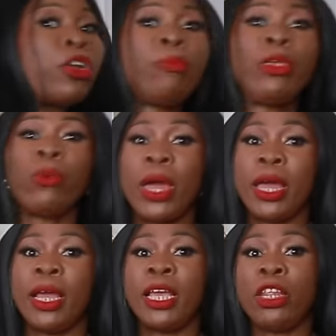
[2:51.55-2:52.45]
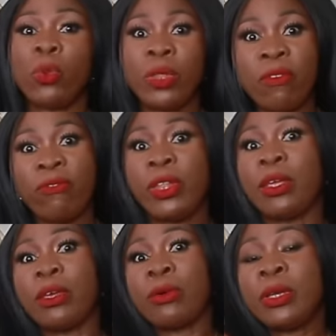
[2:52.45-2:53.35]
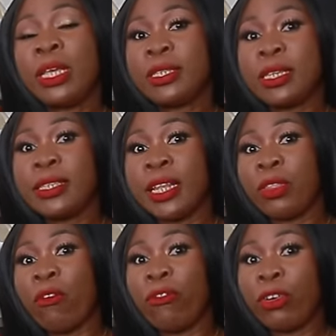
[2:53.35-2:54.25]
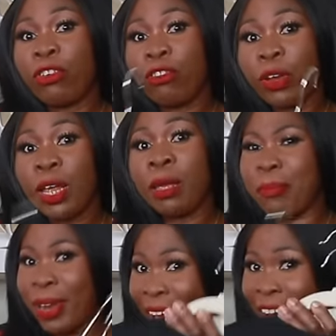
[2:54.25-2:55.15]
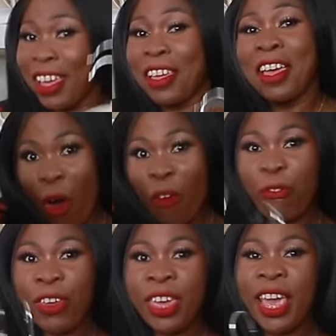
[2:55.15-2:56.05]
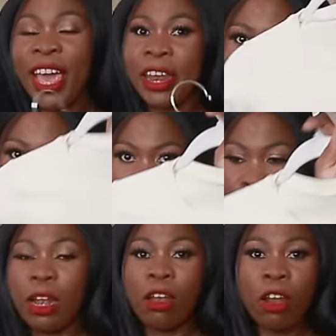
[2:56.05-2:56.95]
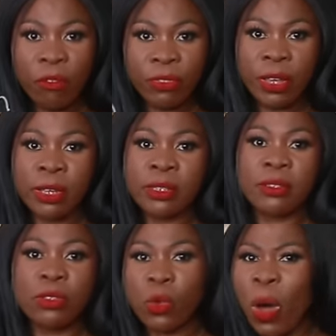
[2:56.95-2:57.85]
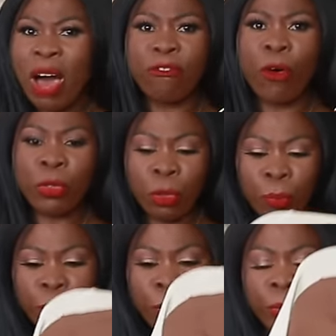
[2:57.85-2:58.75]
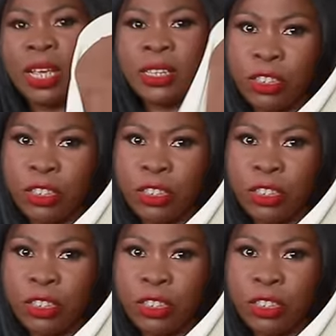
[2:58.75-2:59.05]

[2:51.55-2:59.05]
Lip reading: gonna be wearing in today's video. It's a set of three, black, coffee, and cream. Love this, so affordable, it's